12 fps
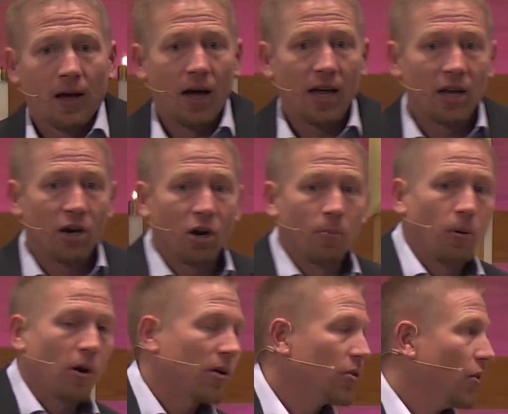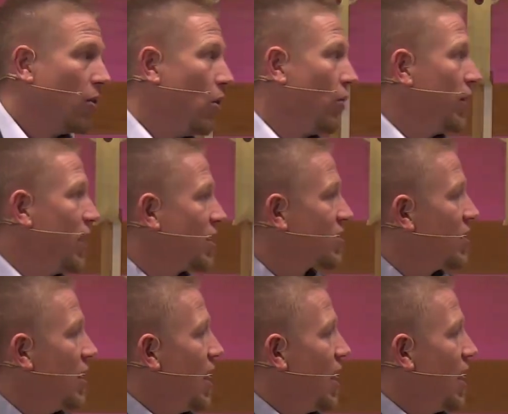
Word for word: Uh, in her book, The Loneliness